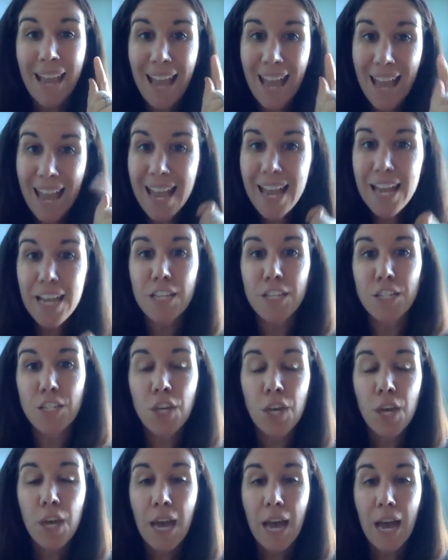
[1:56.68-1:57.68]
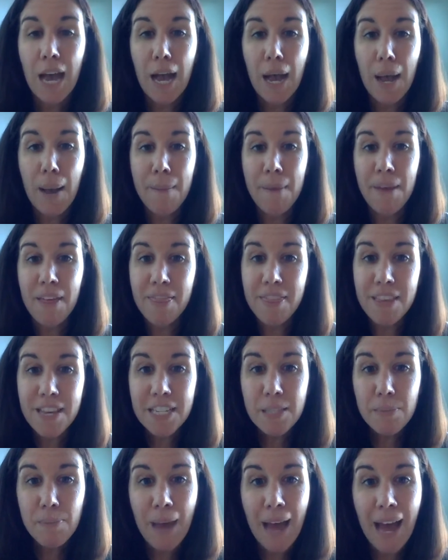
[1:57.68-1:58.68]
And
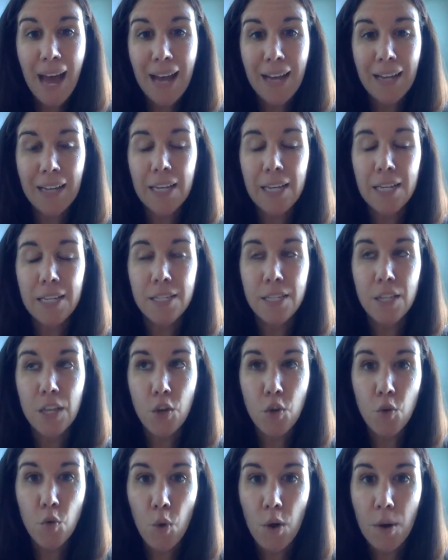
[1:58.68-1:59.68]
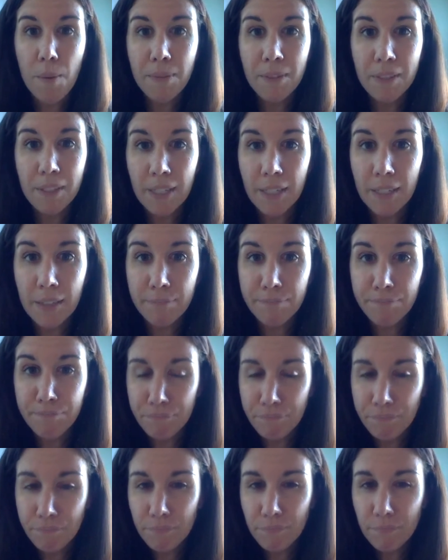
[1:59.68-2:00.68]
this pack is normally
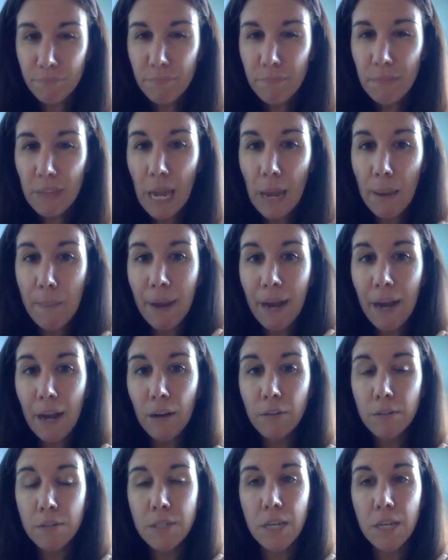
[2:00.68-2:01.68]
about